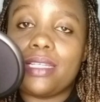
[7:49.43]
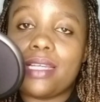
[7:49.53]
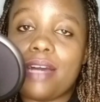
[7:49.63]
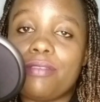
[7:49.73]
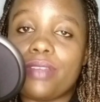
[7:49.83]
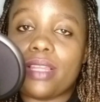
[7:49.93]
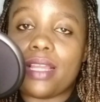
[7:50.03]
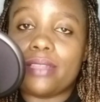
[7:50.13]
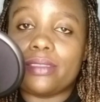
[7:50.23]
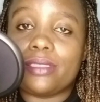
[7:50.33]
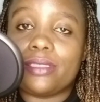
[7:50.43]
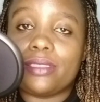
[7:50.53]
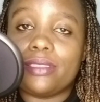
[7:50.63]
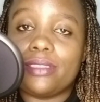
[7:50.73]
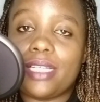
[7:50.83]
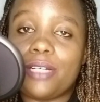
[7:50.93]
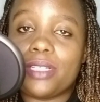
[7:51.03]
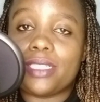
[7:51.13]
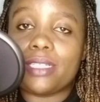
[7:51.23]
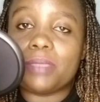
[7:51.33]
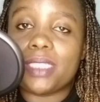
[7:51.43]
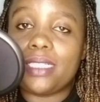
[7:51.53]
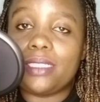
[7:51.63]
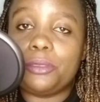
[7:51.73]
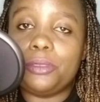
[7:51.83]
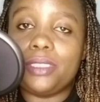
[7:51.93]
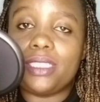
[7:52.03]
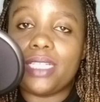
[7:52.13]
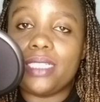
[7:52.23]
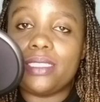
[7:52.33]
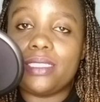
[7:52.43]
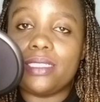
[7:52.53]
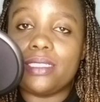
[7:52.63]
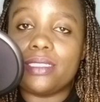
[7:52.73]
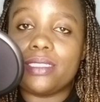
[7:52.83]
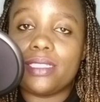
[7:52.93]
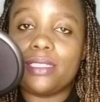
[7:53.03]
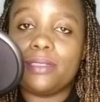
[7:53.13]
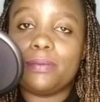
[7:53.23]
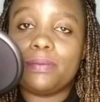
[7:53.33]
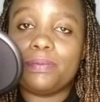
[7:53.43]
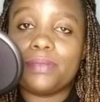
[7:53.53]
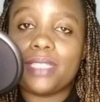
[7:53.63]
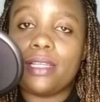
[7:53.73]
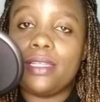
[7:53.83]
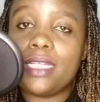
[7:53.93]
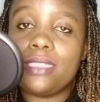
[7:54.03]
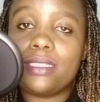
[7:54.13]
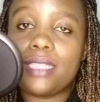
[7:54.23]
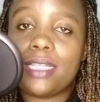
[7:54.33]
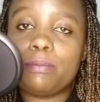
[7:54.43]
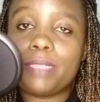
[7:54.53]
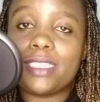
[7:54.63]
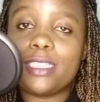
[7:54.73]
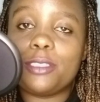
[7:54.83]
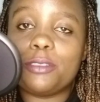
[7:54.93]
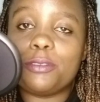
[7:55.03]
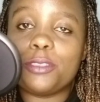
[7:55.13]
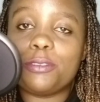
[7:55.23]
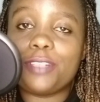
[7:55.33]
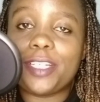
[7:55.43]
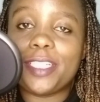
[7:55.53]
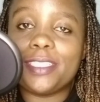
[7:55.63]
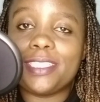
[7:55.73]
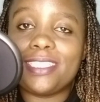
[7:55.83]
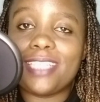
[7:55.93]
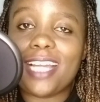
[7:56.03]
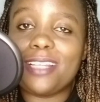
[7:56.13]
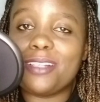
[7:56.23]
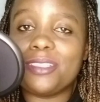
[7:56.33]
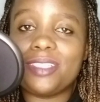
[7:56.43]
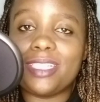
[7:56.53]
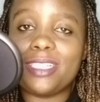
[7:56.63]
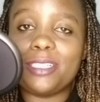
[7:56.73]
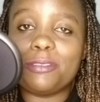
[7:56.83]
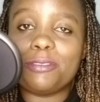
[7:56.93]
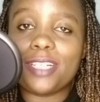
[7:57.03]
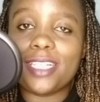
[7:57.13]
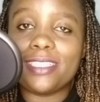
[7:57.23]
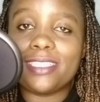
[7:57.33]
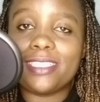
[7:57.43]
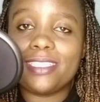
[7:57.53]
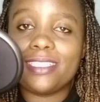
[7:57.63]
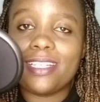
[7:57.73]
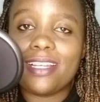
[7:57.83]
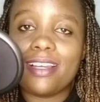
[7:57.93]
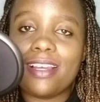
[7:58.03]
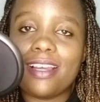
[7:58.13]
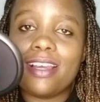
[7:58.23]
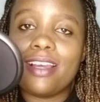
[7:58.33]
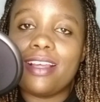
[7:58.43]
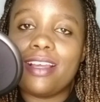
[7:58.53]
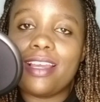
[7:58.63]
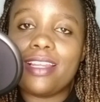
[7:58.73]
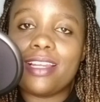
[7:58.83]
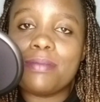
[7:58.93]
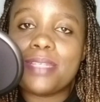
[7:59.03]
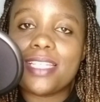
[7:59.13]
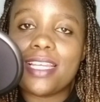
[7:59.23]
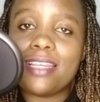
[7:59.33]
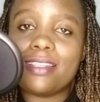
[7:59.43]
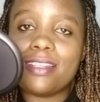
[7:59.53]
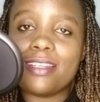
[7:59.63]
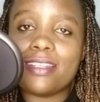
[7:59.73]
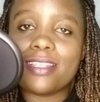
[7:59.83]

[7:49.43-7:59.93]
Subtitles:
I've learned now that I'm turning 28 is 99% of your friends are not really your friends. And I'm saying this,